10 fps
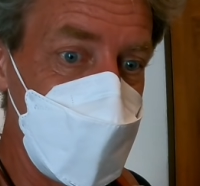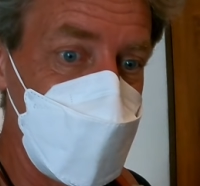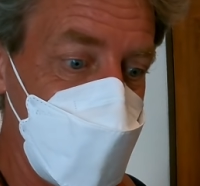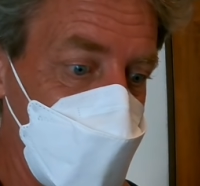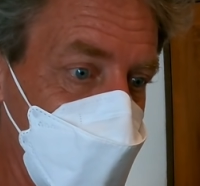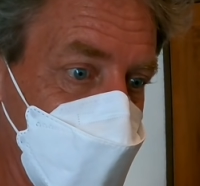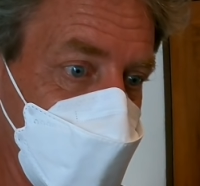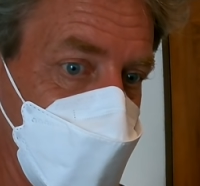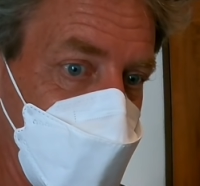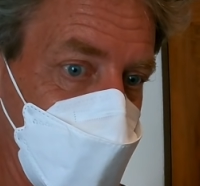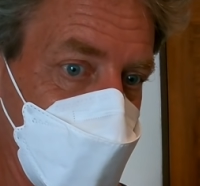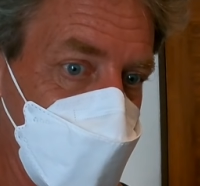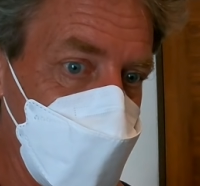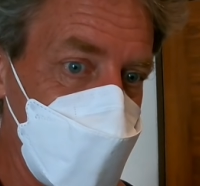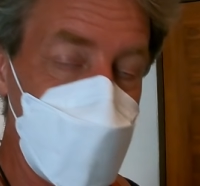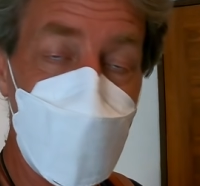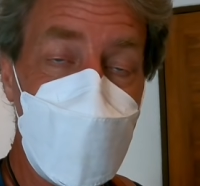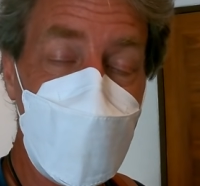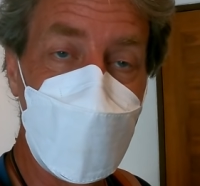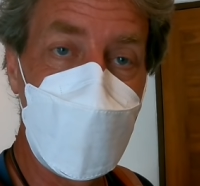settle into my room,
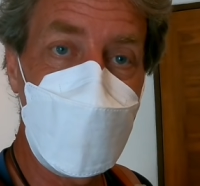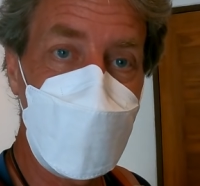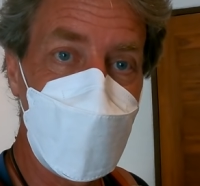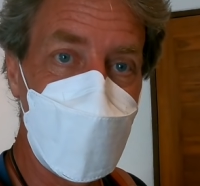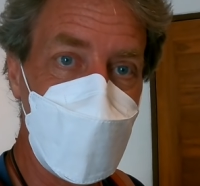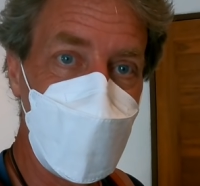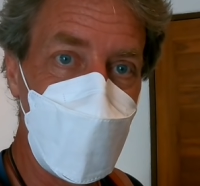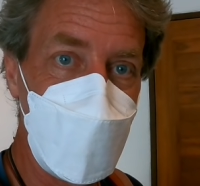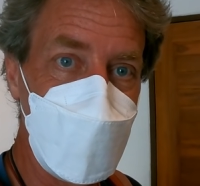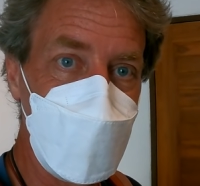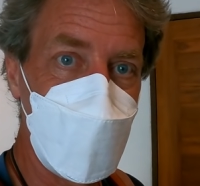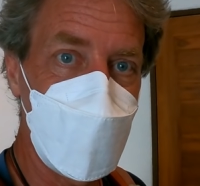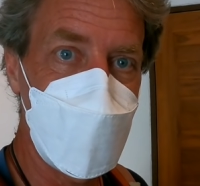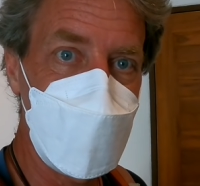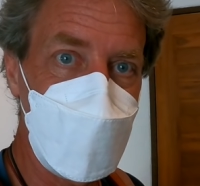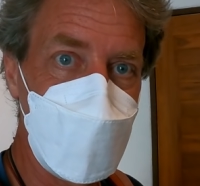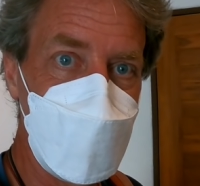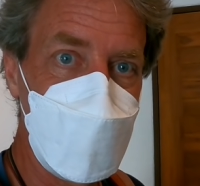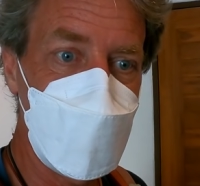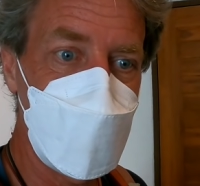connect to the internet, and do all that
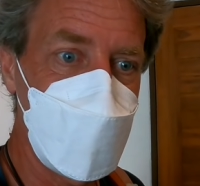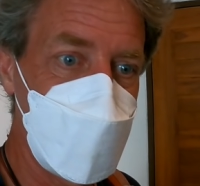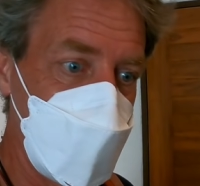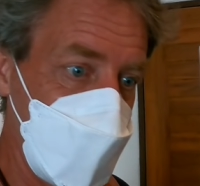good stuff.